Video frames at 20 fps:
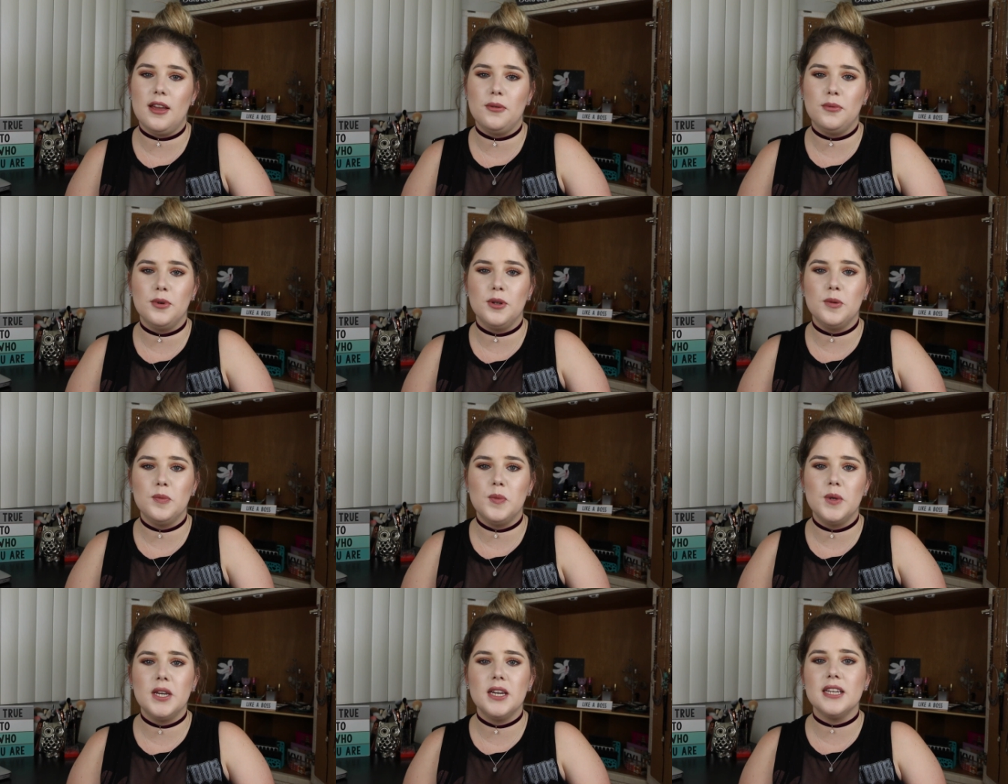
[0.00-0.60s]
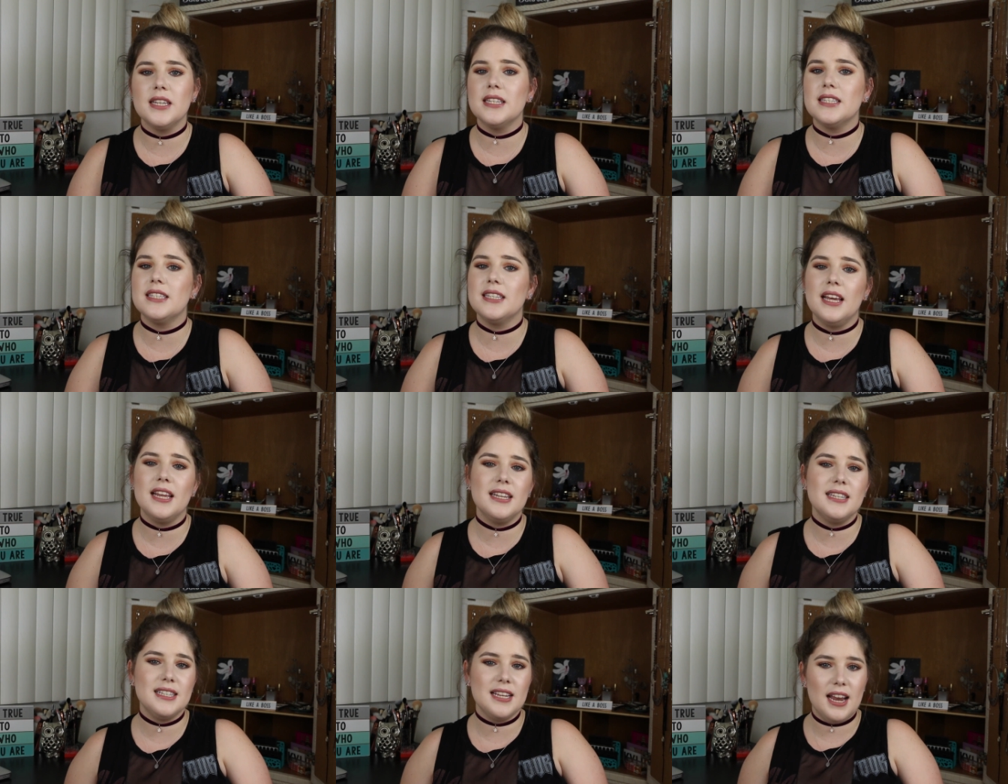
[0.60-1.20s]
Lightwood, because
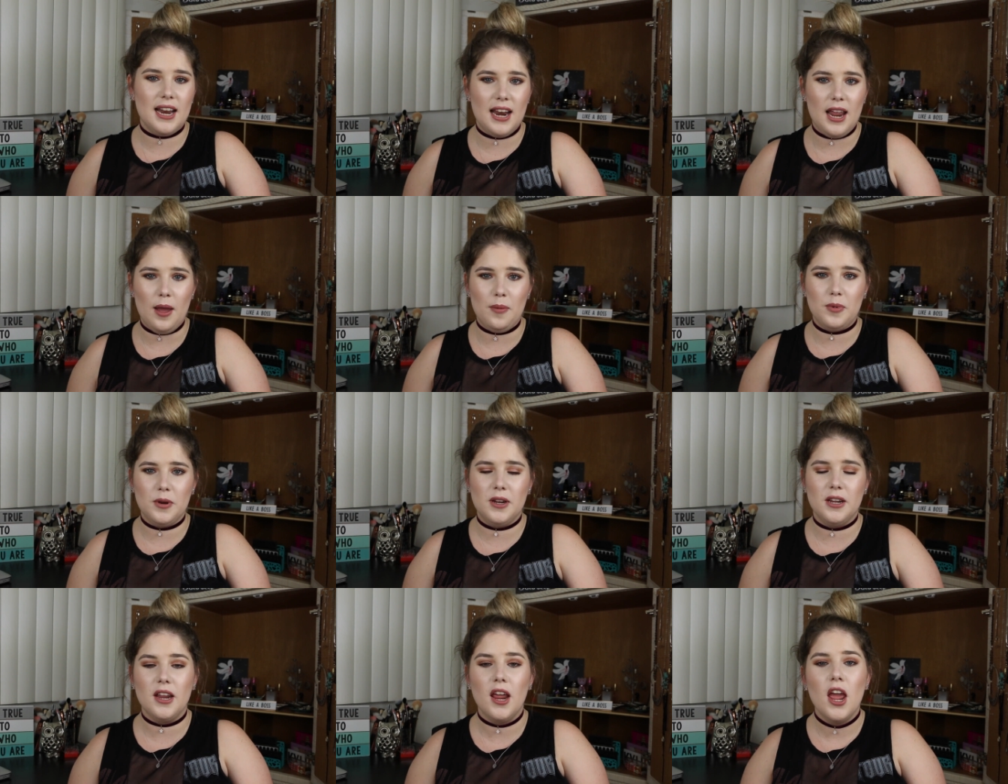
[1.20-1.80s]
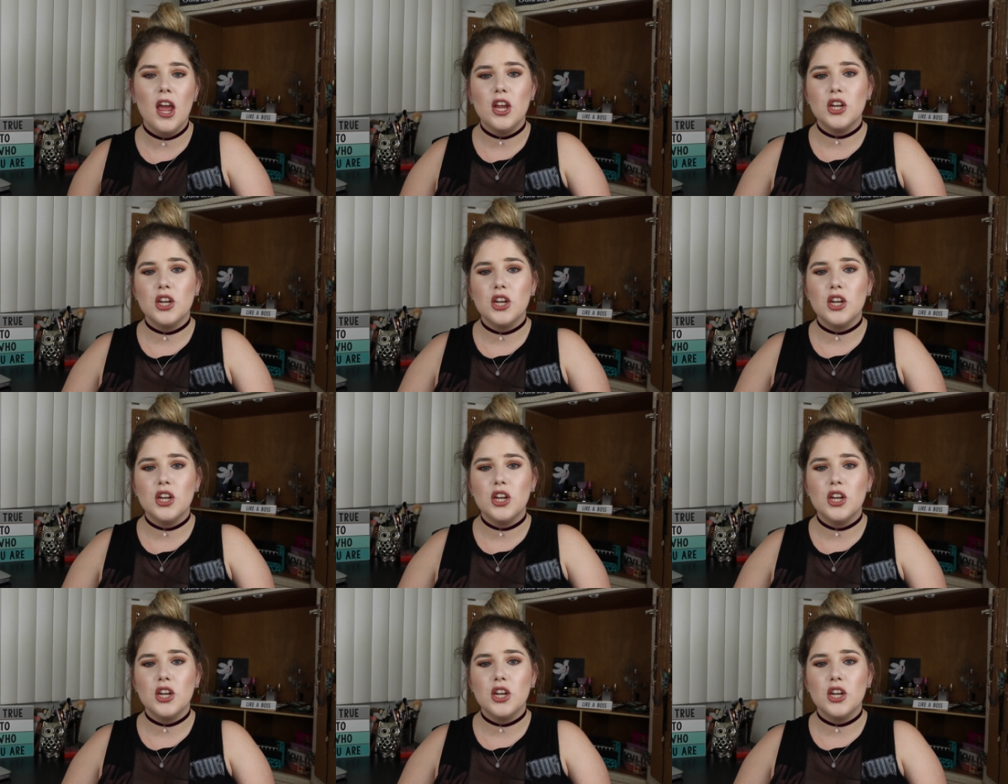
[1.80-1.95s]
that is not happening.